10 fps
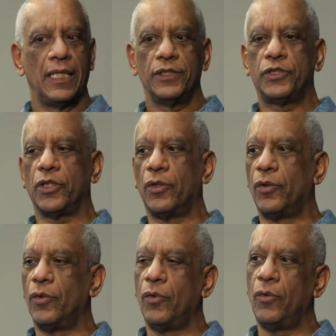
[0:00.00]
Mm.
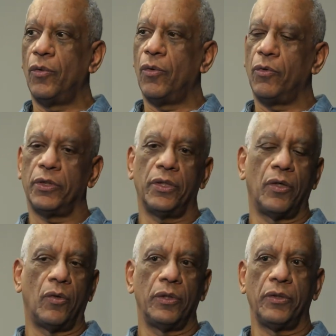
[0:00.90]
So you
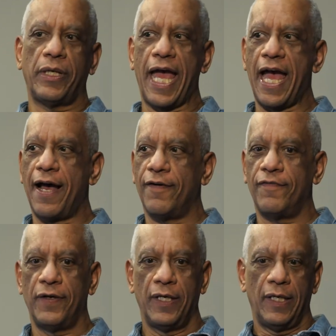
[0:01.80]
know, you'd have